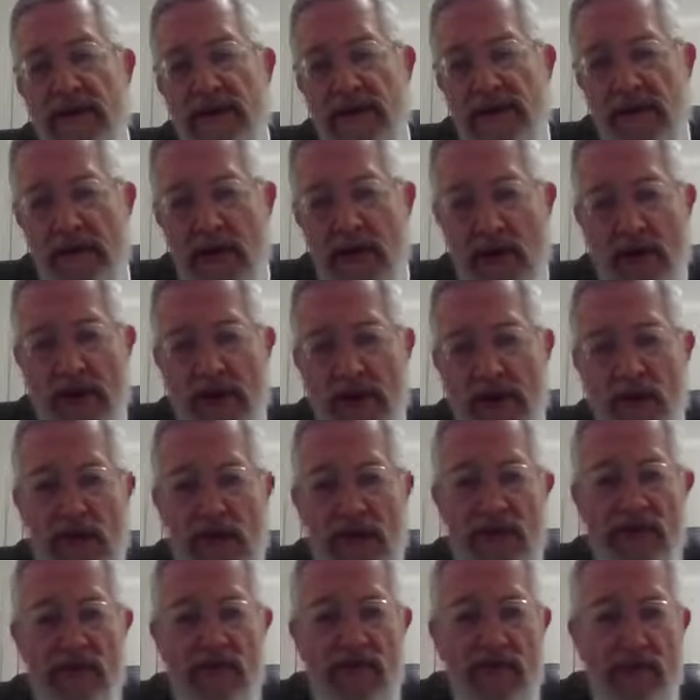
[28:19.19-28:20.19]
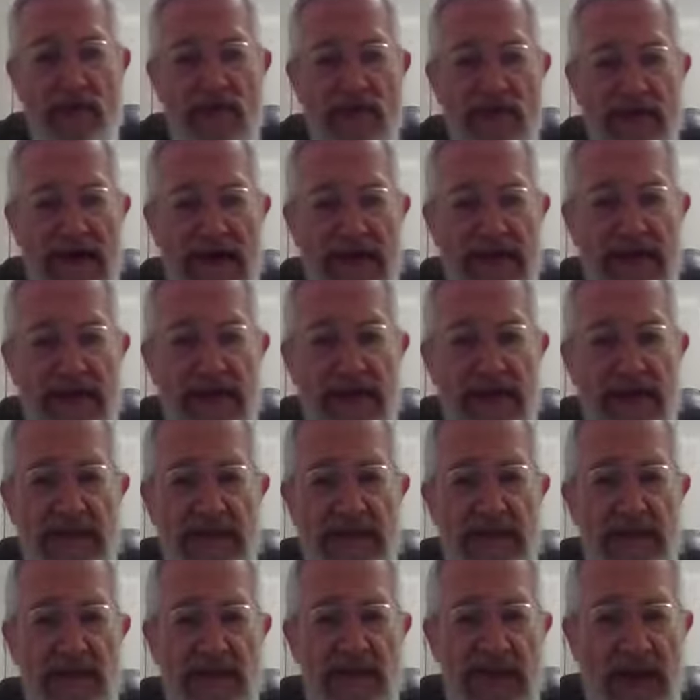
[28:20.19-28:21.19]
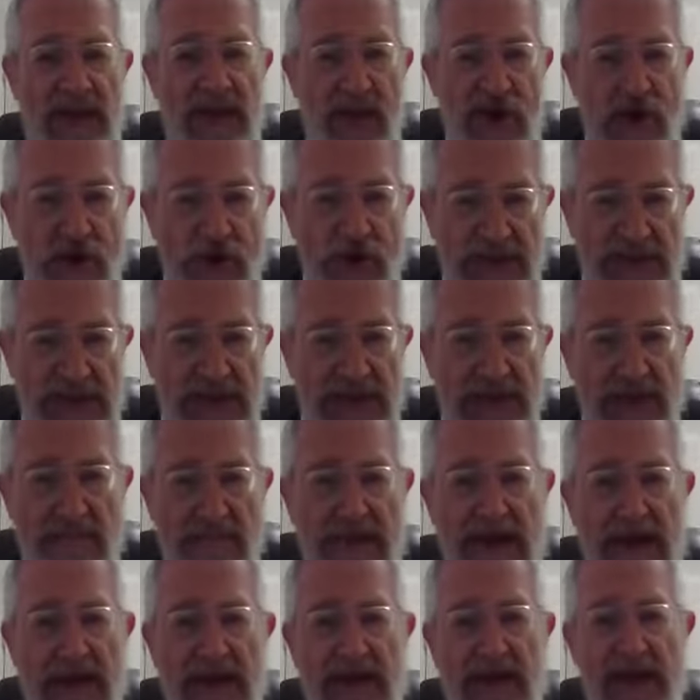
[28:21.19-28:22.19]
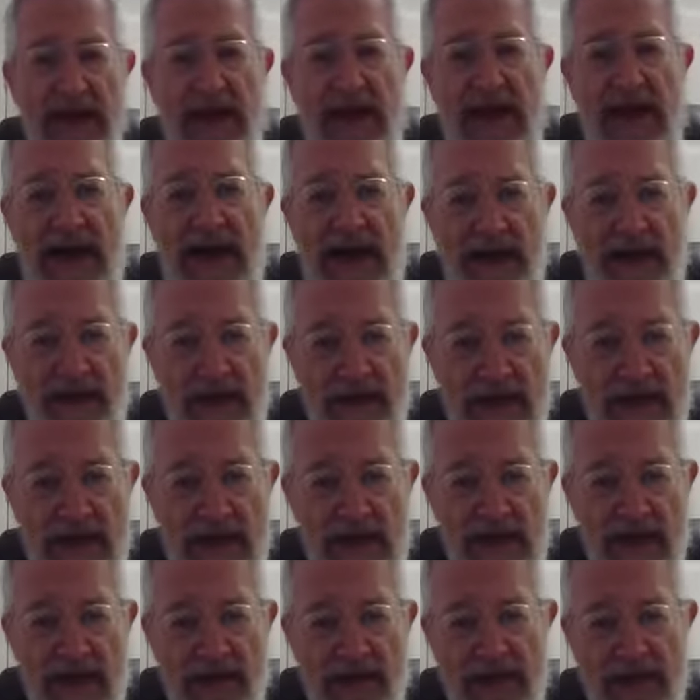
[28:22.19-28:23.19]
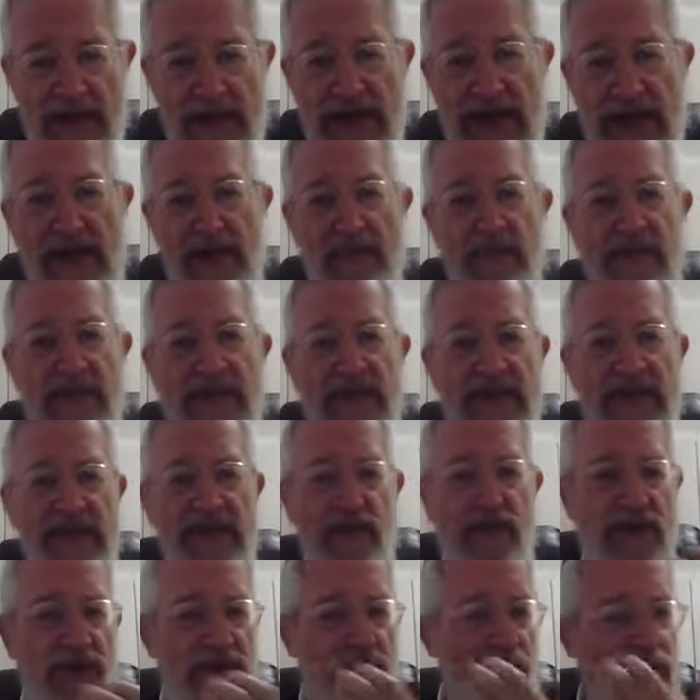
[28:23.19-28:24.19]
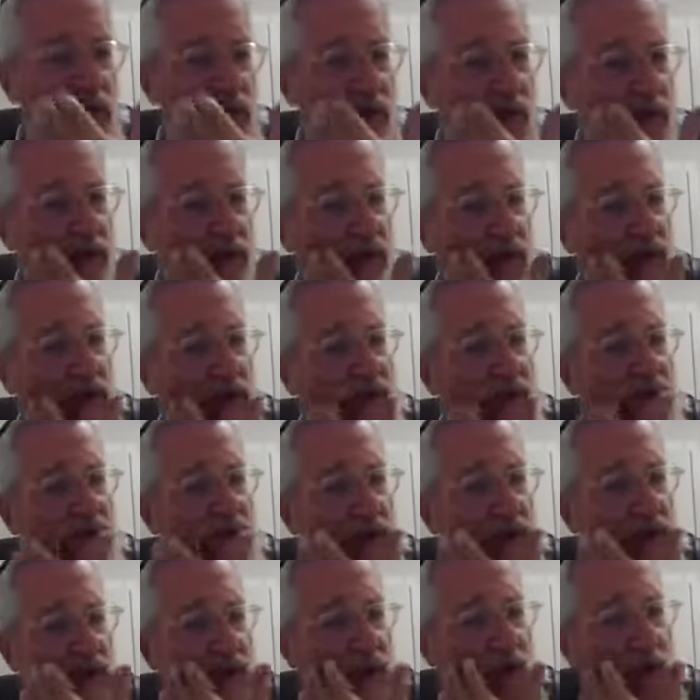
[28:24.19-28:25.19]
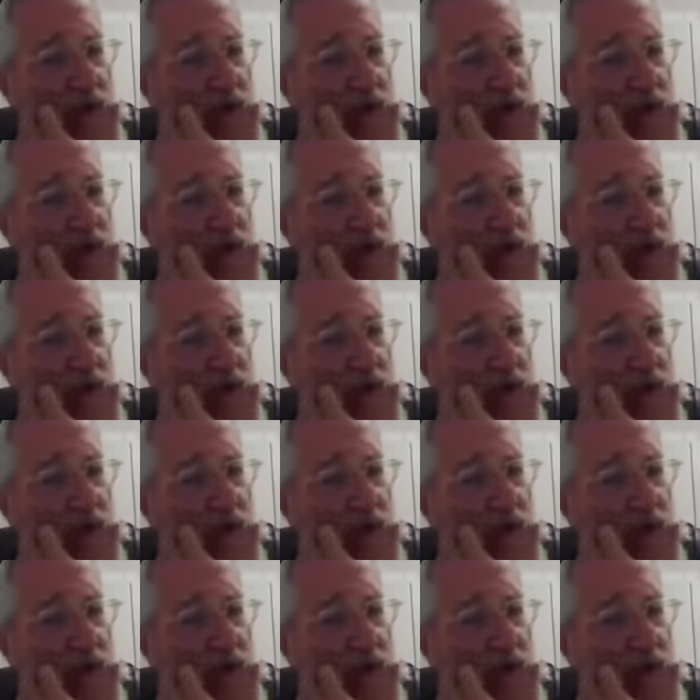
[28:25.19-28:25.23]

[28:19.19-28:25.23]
The Kohen went through a process Chutz Lamachane, outside the three camps, that's with the two birds.